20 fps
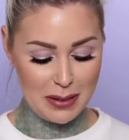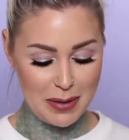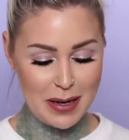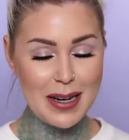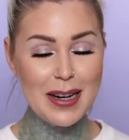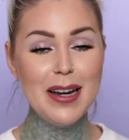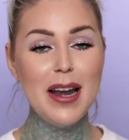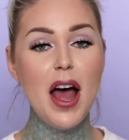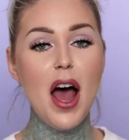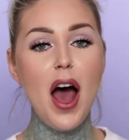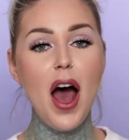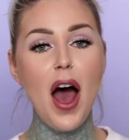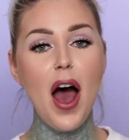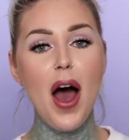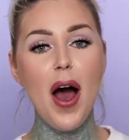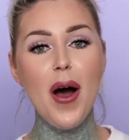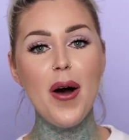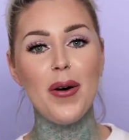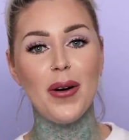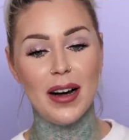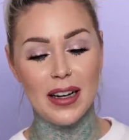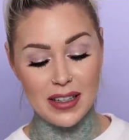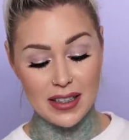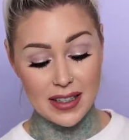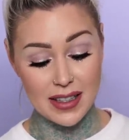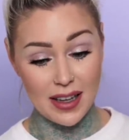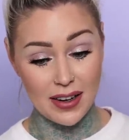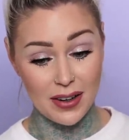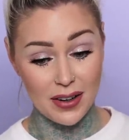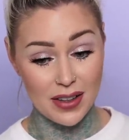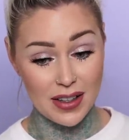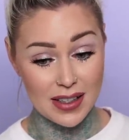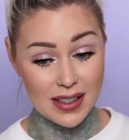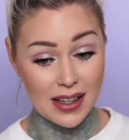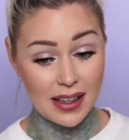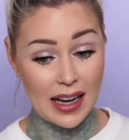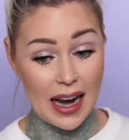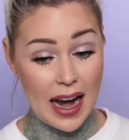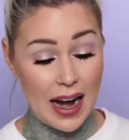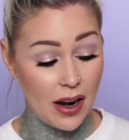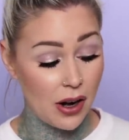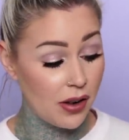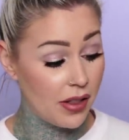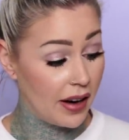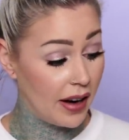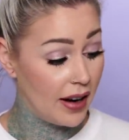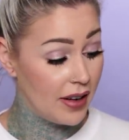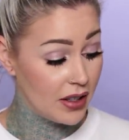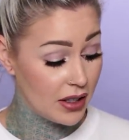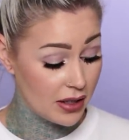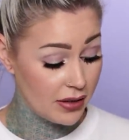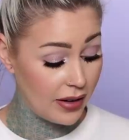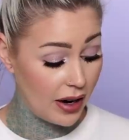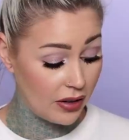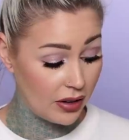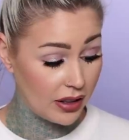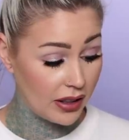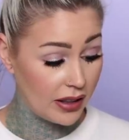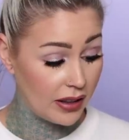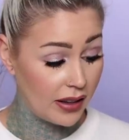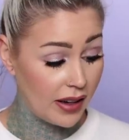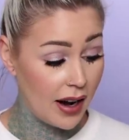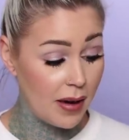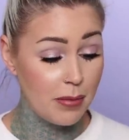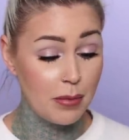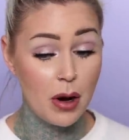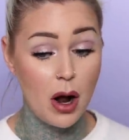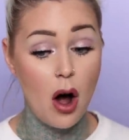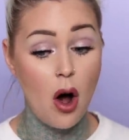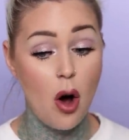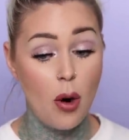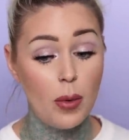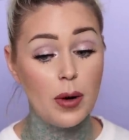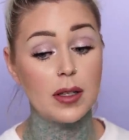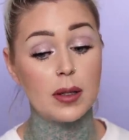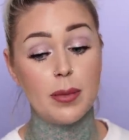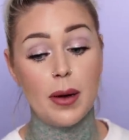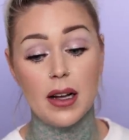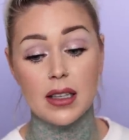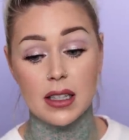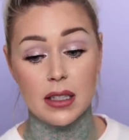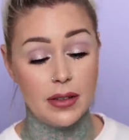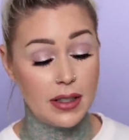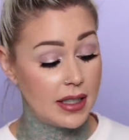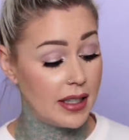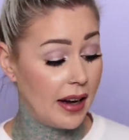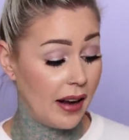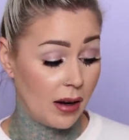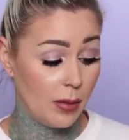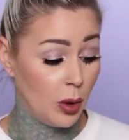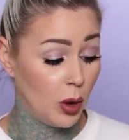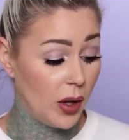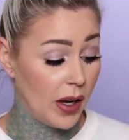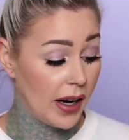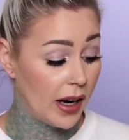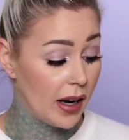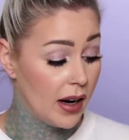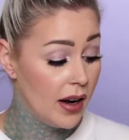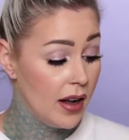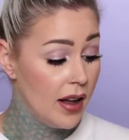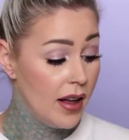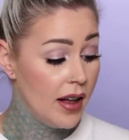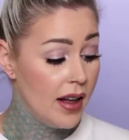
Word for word: to me. No! I just sent her this like hair that I just found in here and I'm almost positive it's an animal hair.